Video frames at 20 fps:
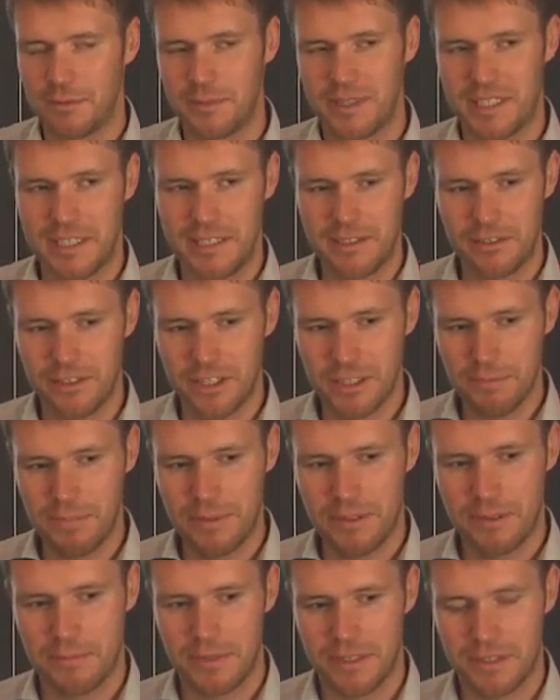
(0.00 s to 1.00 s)
within Europe,
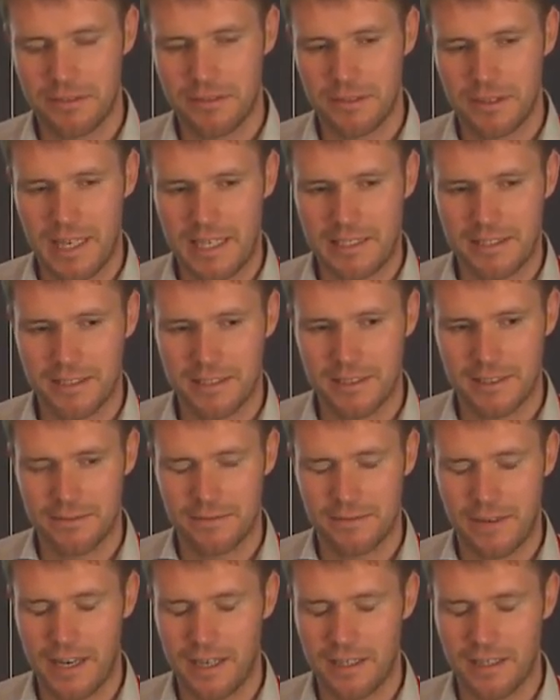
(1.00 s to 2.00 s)
but as
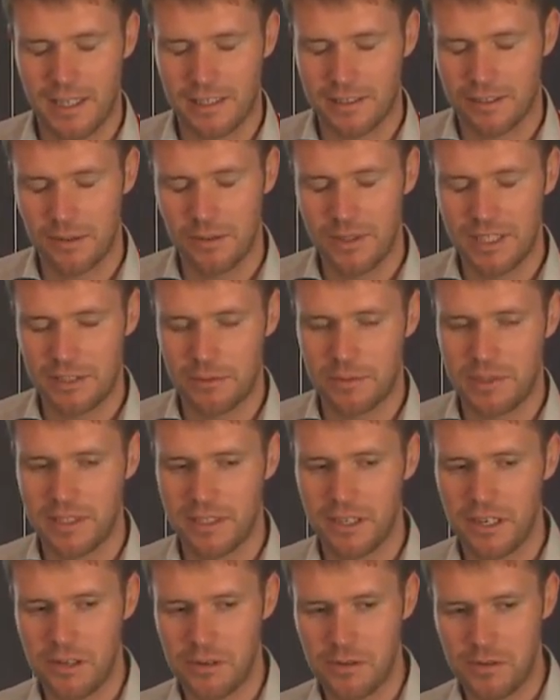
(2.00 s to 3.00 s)
soon as we
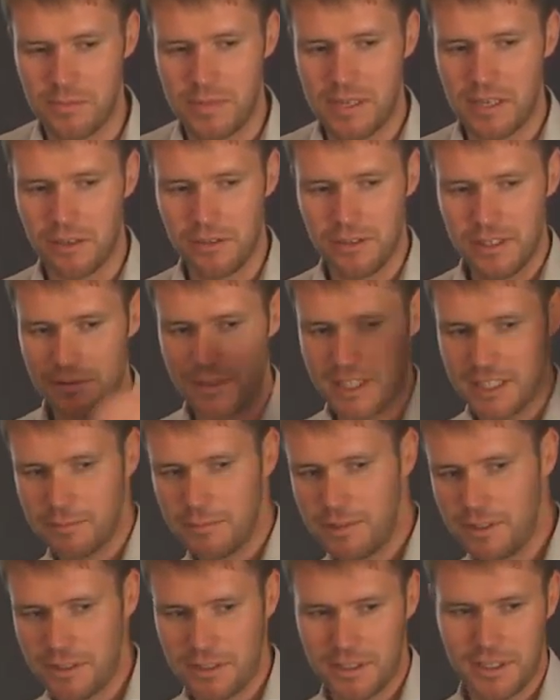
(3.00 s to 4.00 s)
go beyond
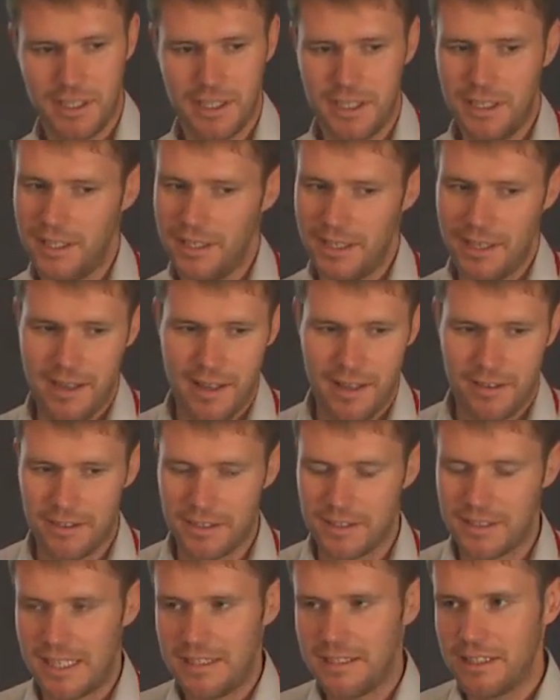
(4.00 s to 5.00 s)
Erasmus, the
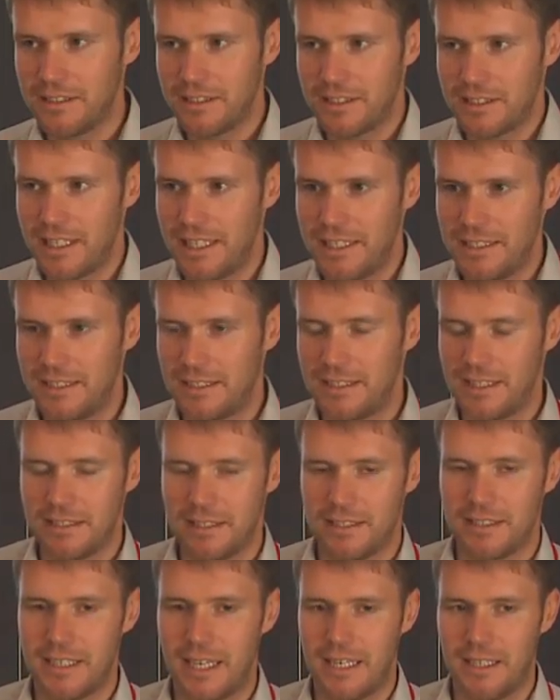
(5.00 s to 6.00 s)
standardization is
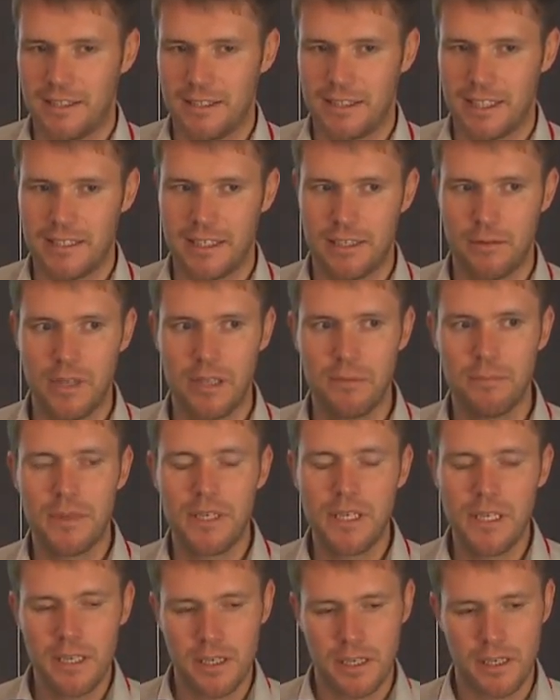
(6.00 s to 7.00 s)
a challenge. And there will
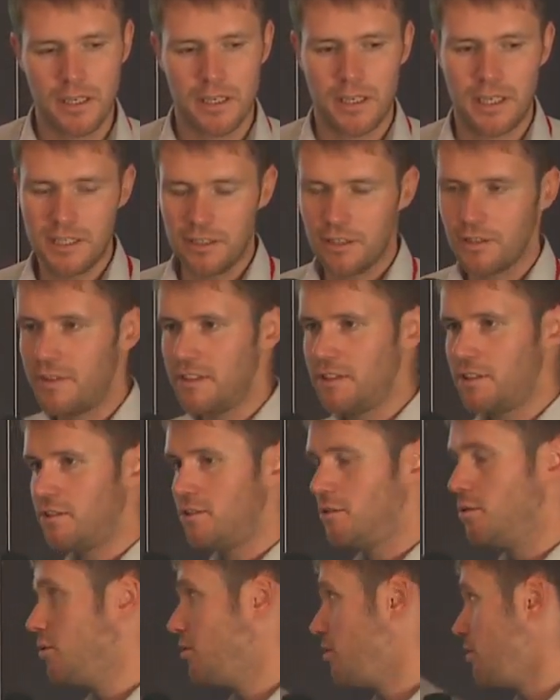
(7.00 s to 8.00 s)
be a list of
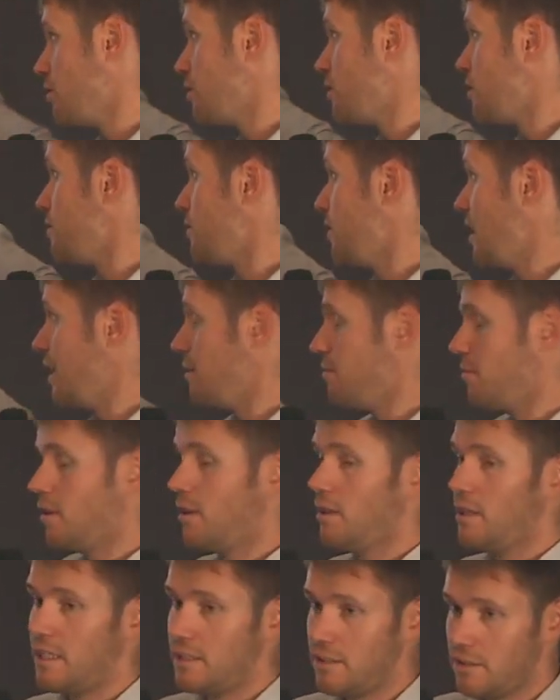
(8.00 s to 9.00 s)
institutions
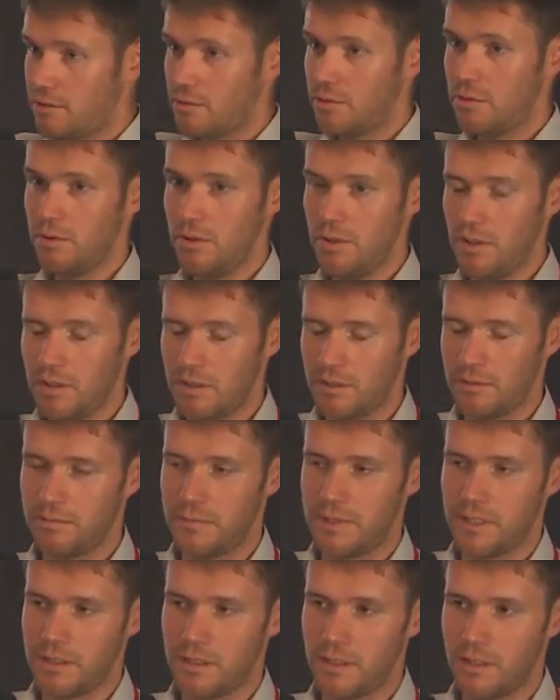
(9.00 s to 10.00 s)
available in the tool,
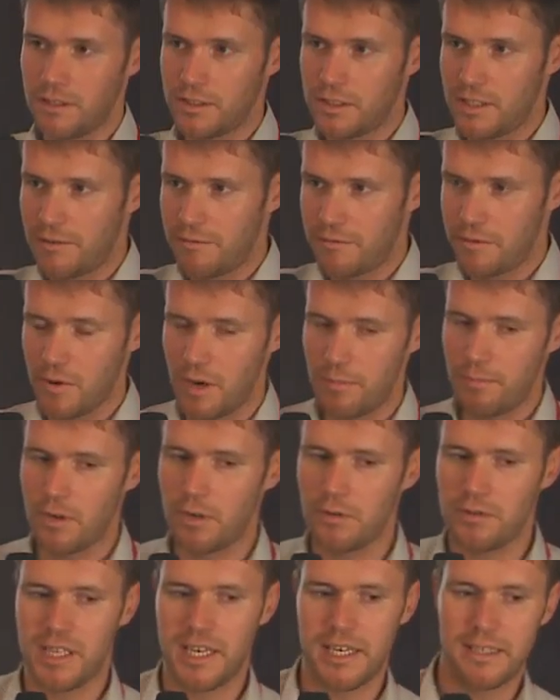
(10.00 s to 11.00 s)
because if you
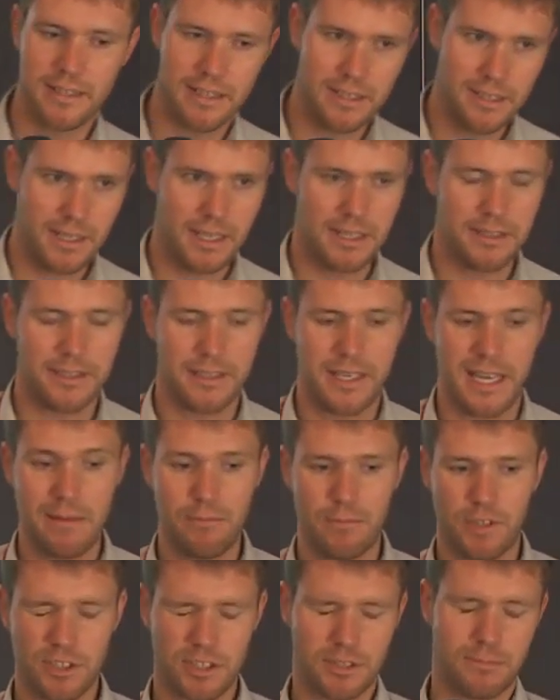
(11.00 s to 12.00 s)
upload data and the
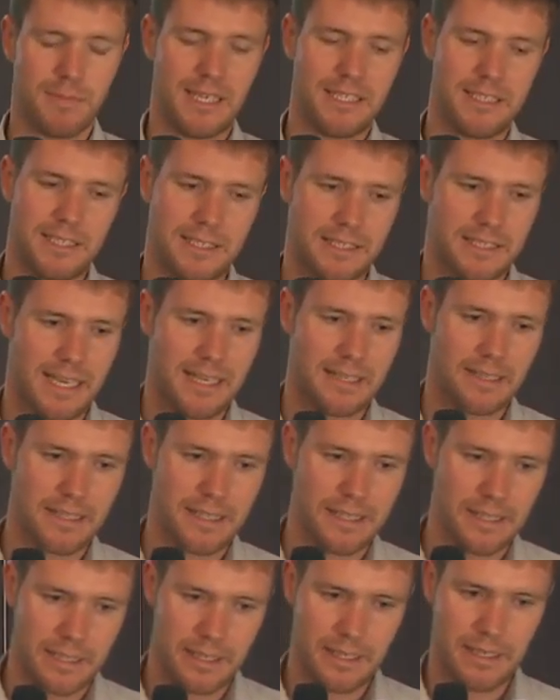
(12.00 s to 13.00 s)
name doesn't match
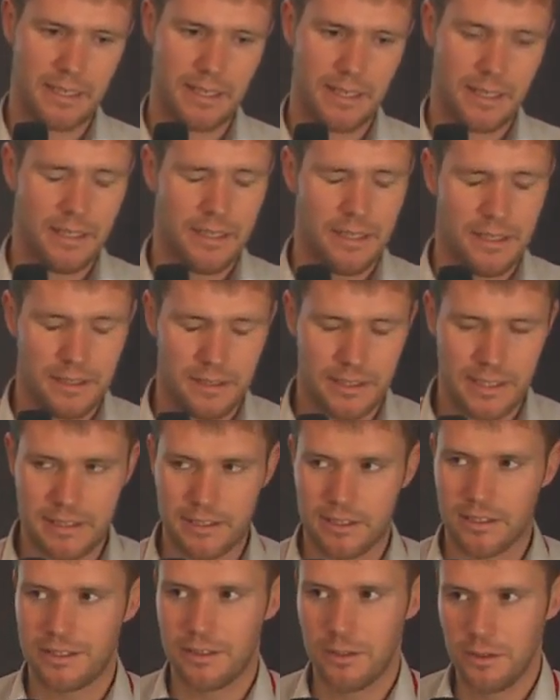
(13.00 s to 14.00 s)
exactly the
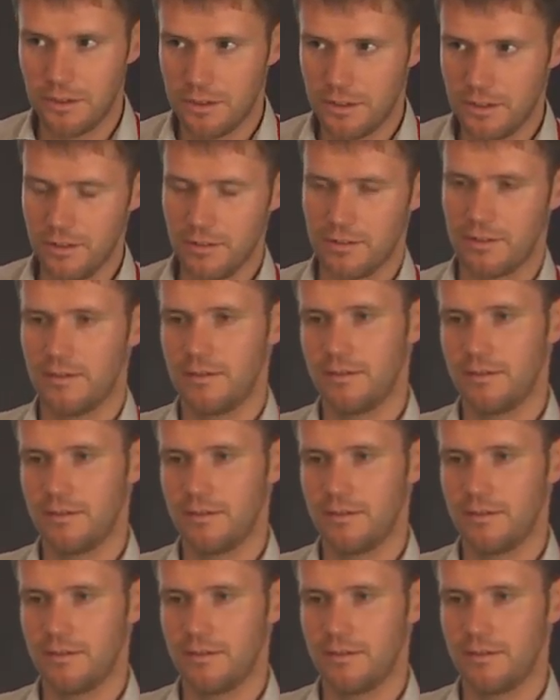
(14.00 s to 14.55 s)
institution,